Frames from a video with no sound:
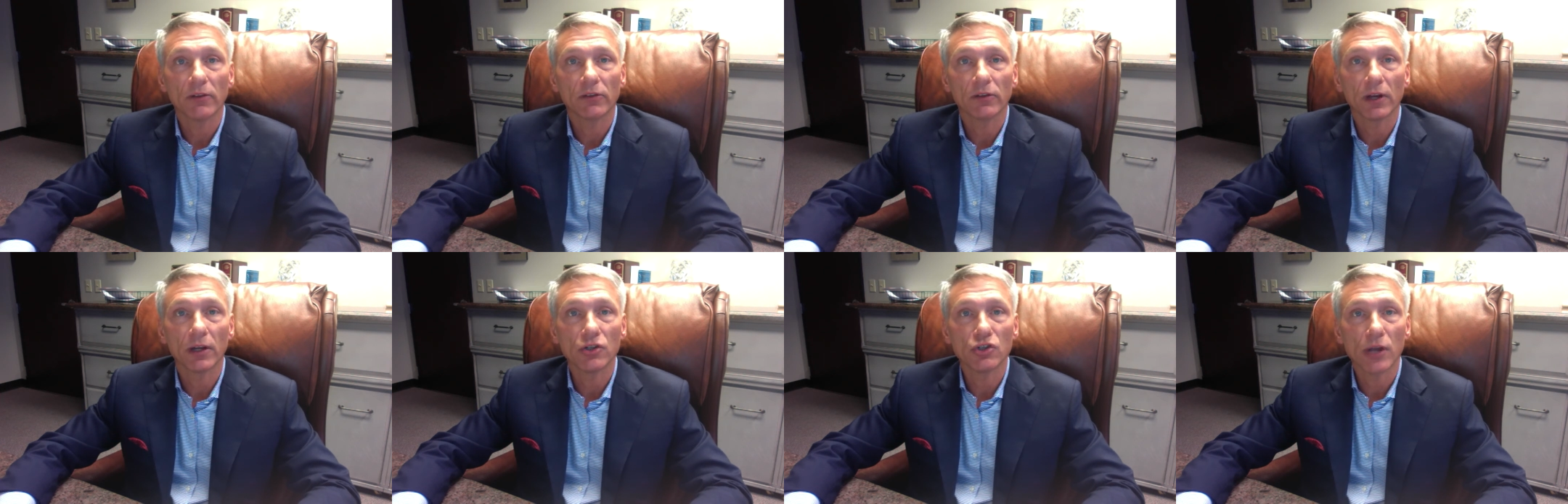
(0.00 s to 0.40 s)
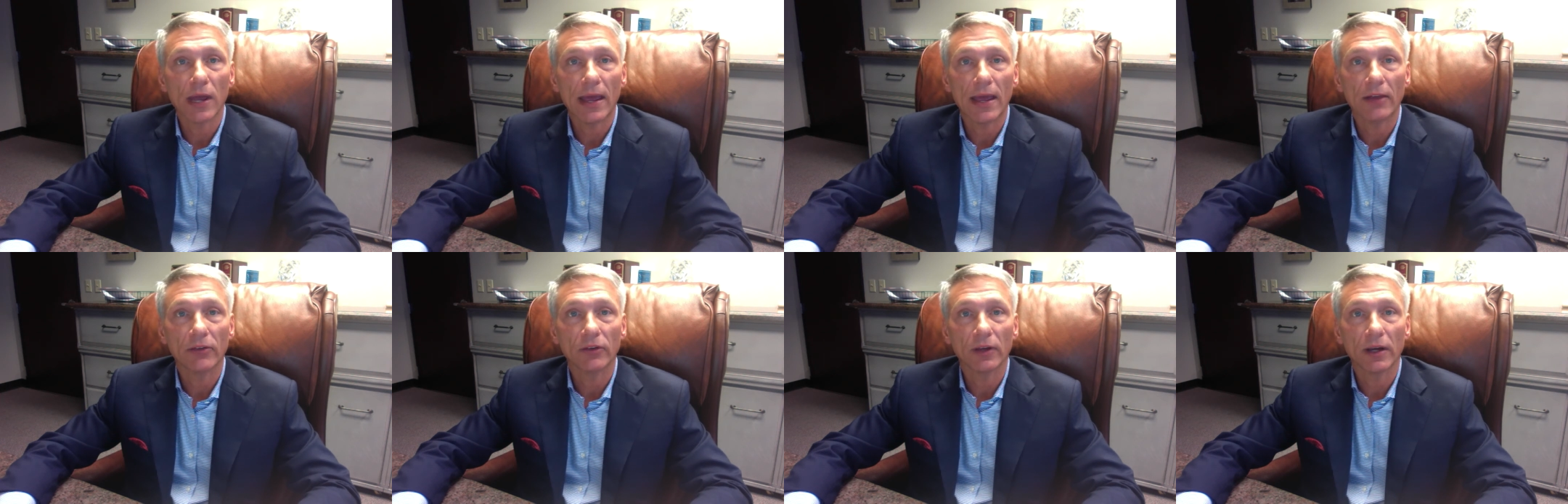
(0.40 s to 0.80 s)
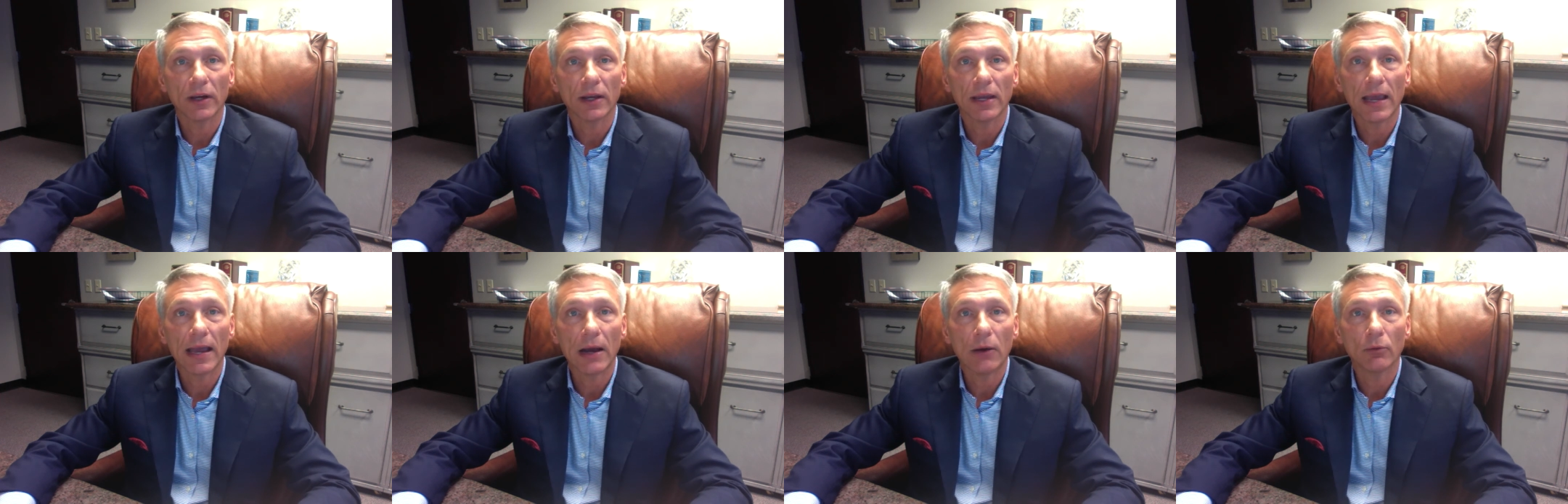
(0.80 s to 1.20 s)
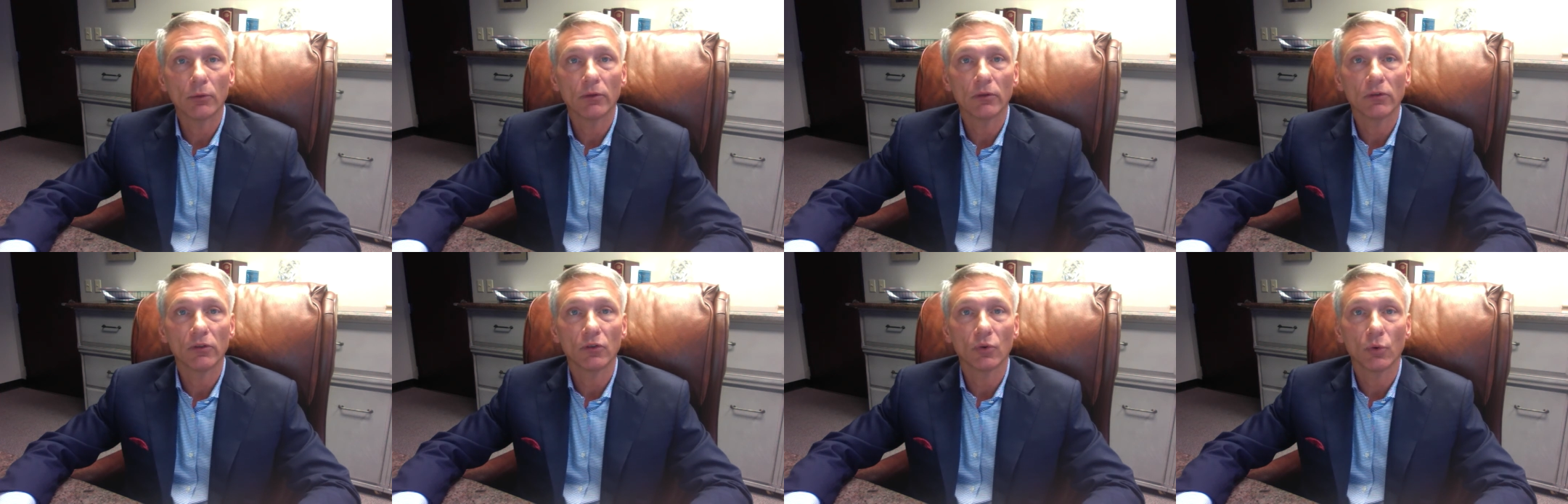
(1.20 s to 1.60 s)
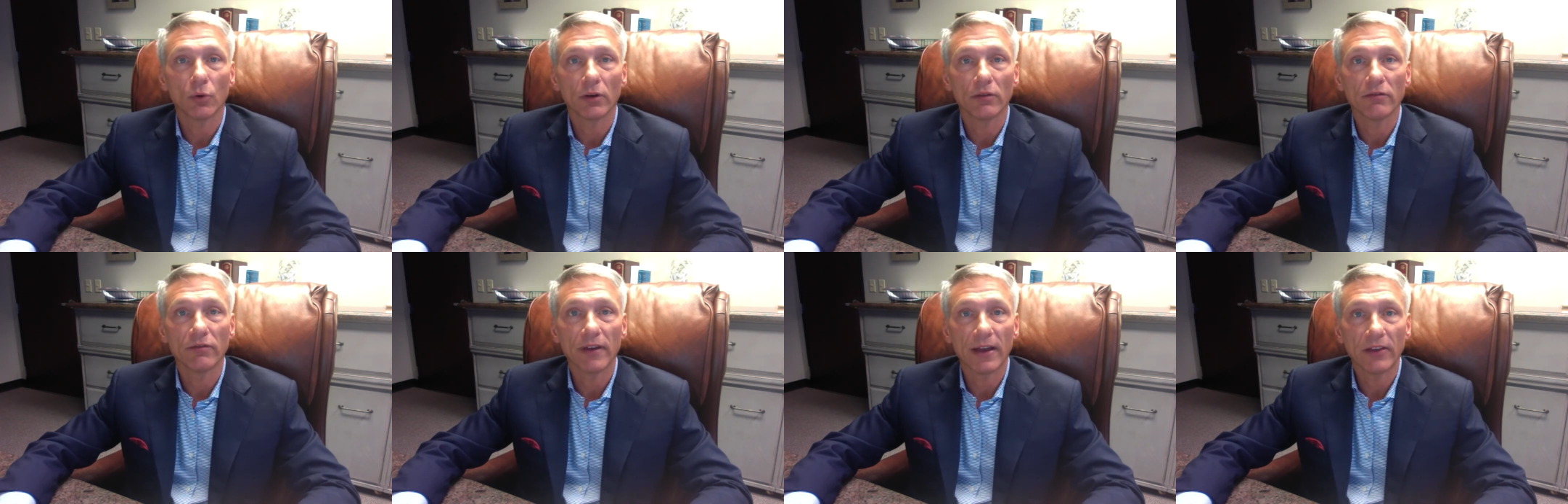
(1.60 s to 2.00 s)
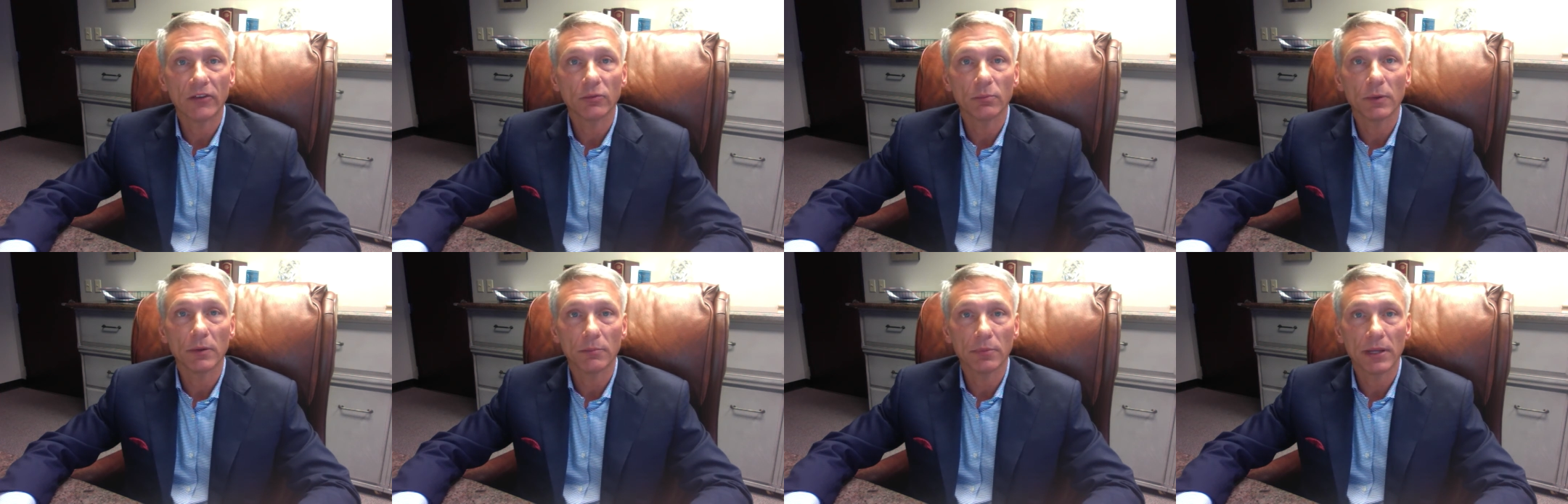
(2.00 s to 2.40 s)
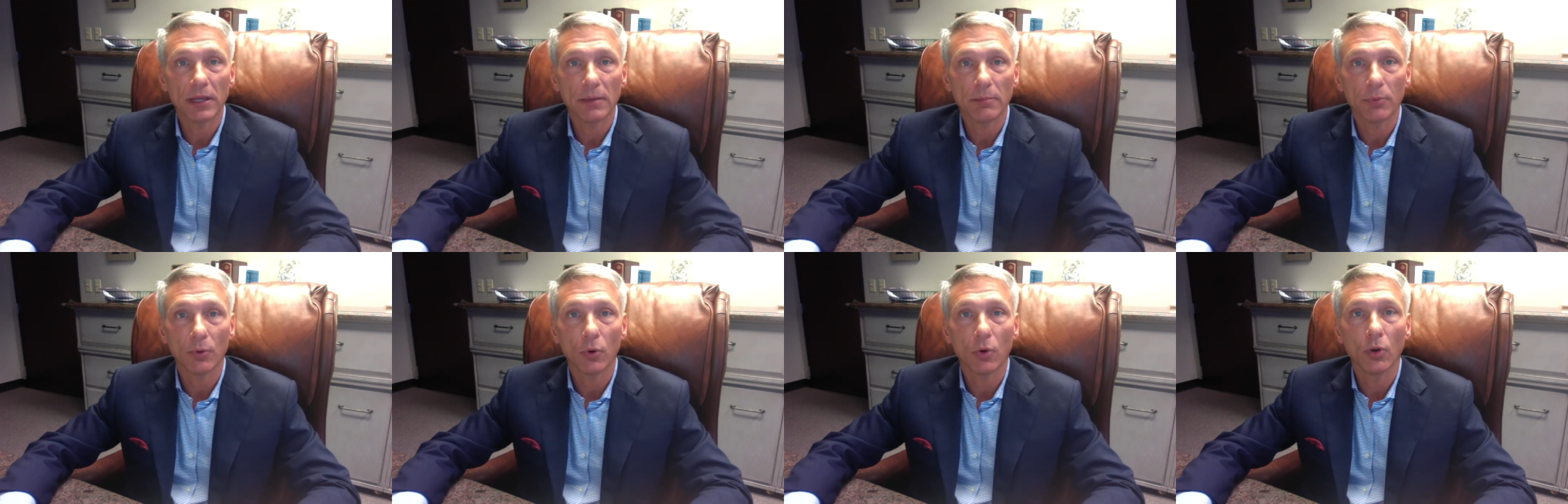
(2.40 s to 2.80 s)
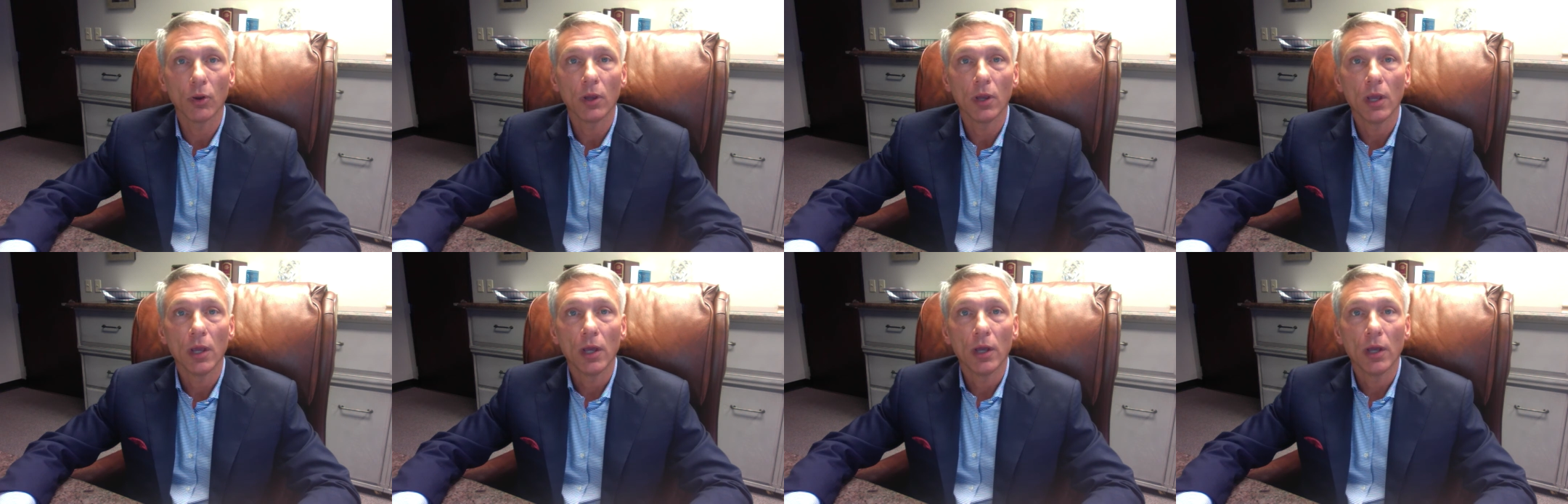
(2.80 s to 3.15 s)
such as accountants or investment people,